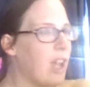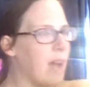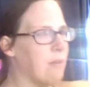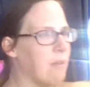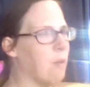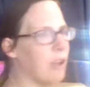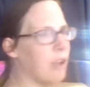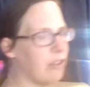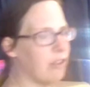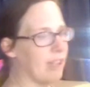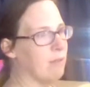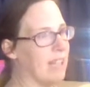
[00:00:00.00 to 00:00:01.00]

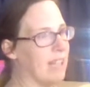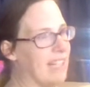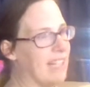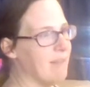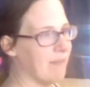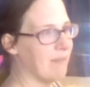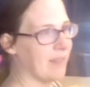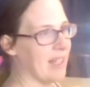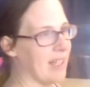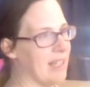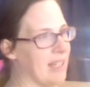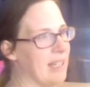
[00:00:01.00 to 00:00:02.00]
wandering willy,
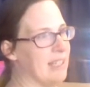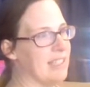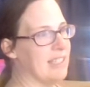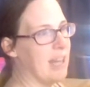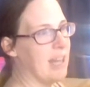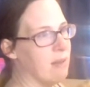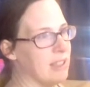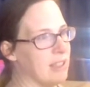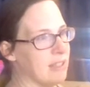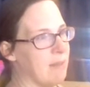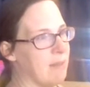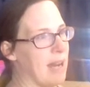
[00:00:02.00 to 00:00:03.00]

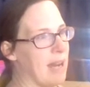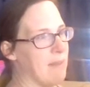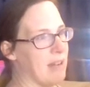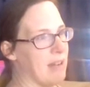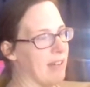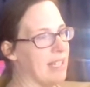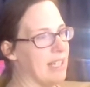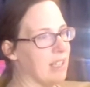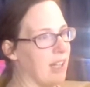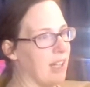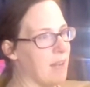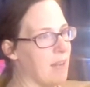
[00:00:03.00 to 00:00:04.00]
Darwin's barberry,
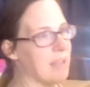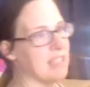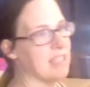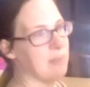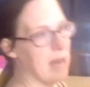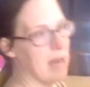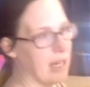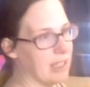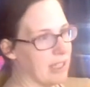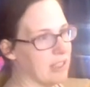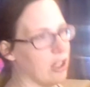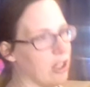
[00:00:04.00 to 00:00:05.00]
climbing
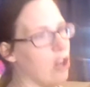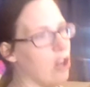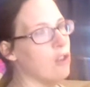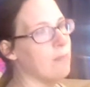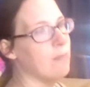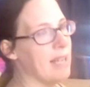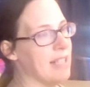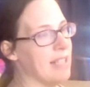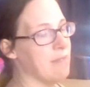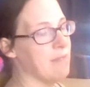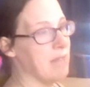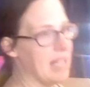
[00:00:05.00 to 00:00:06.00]
asparagus, old man's
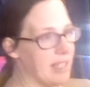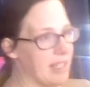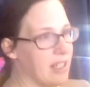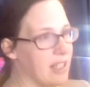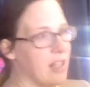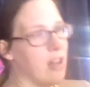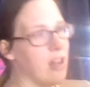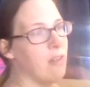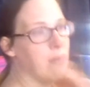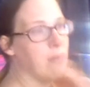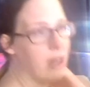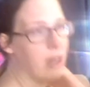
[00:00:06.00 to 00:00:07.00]
beard,
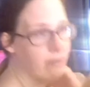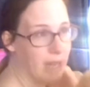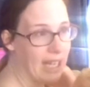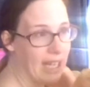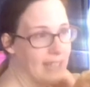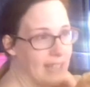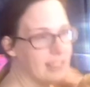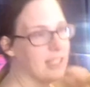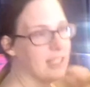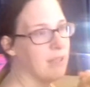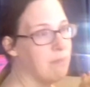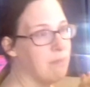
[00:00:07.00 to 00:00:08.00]
moth plant,
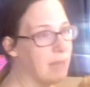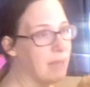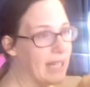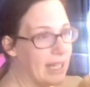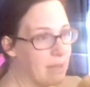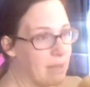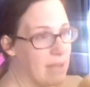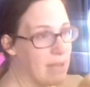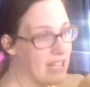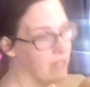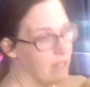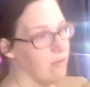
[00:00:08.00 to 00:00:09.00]
banana
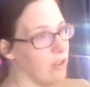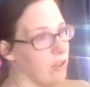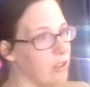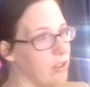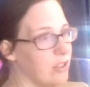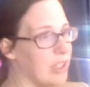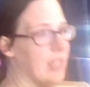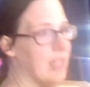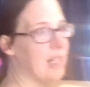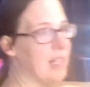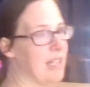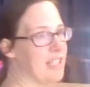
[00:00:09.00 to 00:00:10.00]
passion fruit,
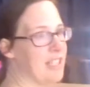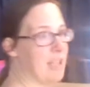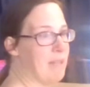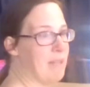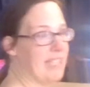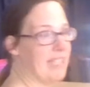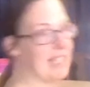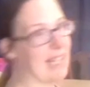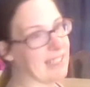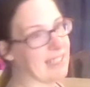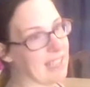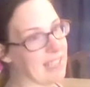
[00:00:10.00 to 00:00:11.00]
Japanese
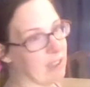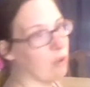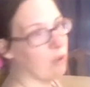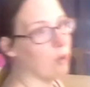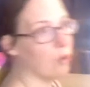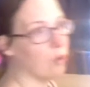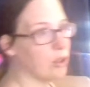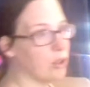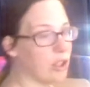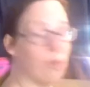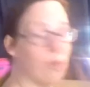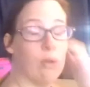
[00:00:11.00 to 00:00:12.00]
honeysuckle,
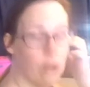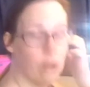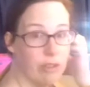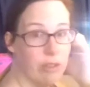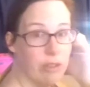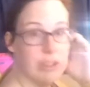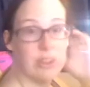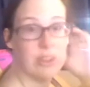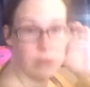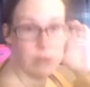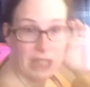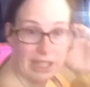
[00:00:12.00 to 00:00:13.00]
also awful, it's
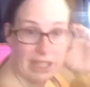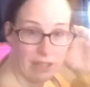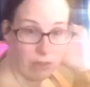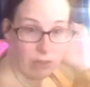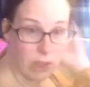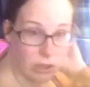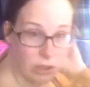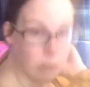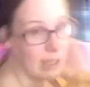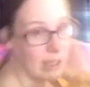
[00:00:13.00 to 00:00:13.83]
all down our road. We're